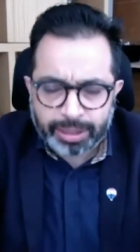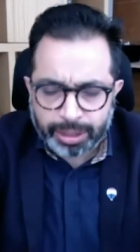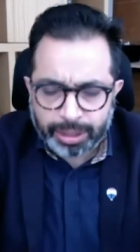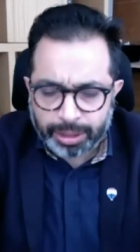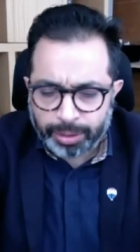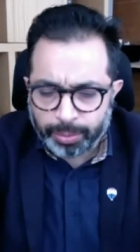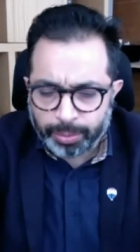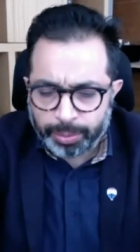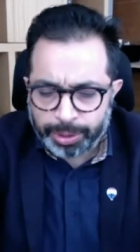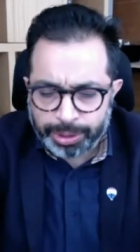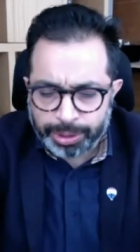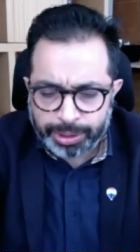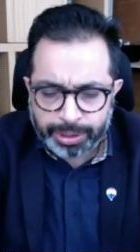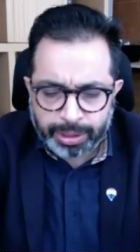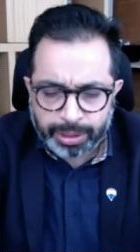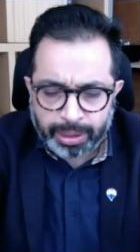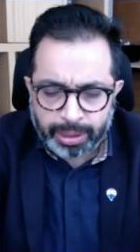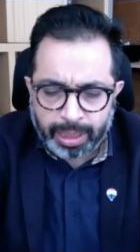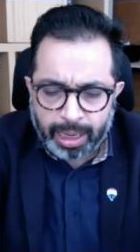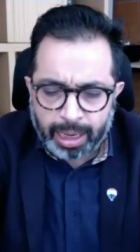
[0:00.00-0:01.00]
uh, which is
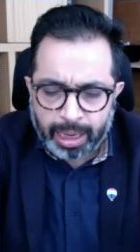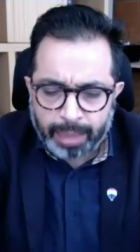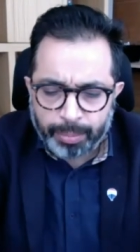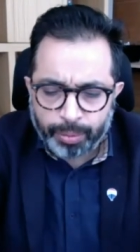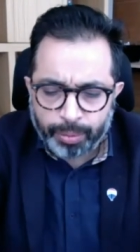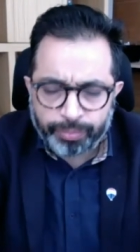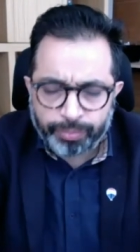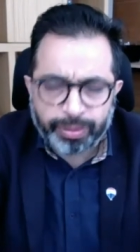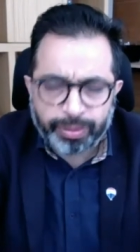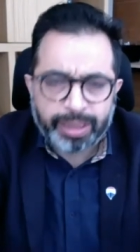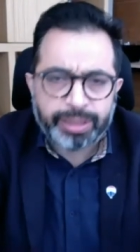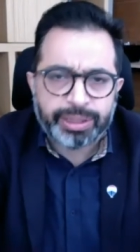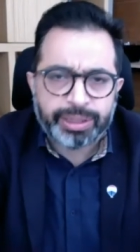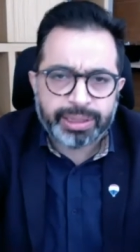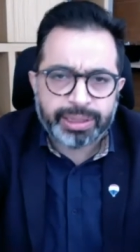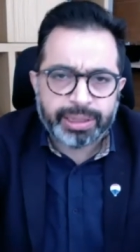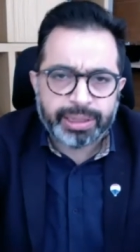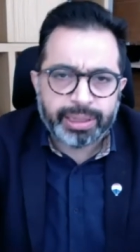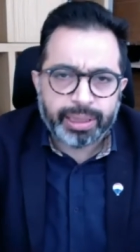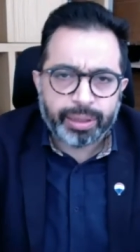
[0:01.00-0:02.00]
an arm of
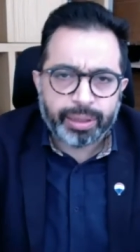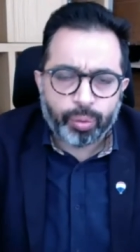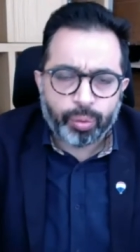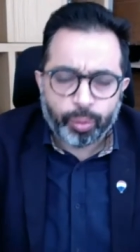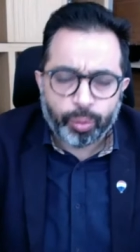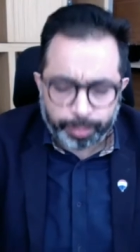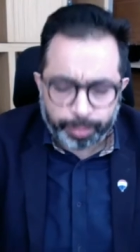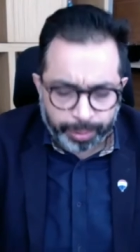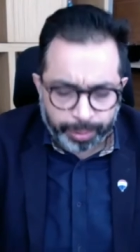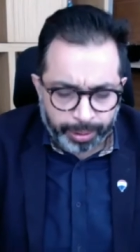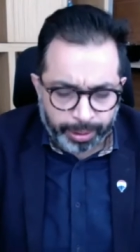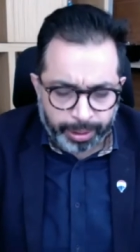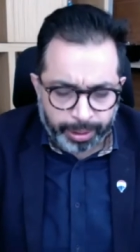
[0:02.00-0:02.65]
Franchise India Group,